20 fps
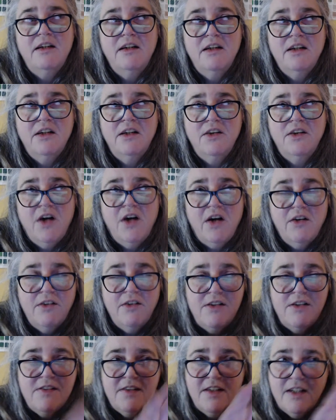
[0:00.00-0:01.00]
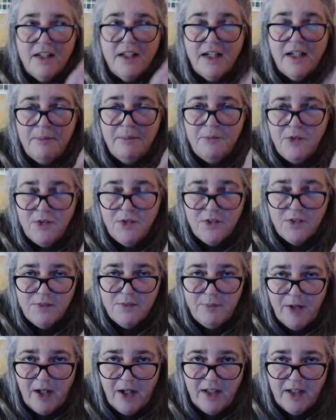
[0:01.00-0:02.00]
you're always going to come to a
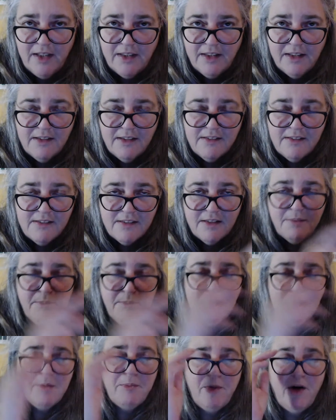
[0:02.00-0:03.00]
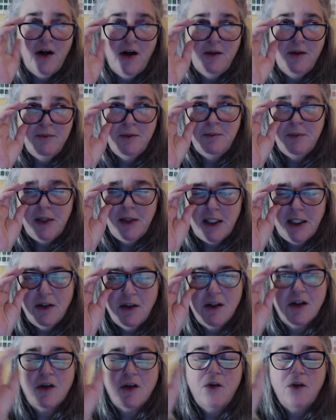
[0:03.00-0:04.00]
spot that's going to be a problem, like
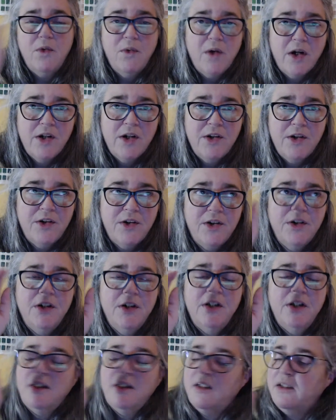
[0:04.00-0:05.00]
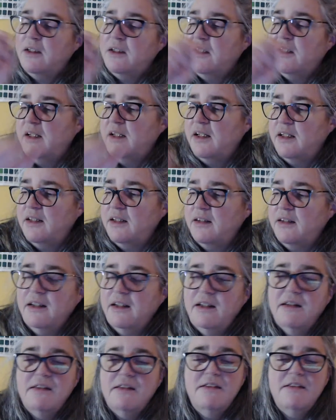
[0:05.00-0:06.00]
on a corner. And
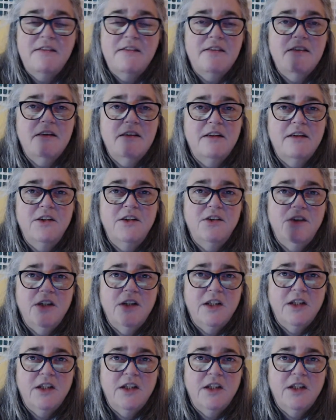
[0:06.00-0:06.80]
this you can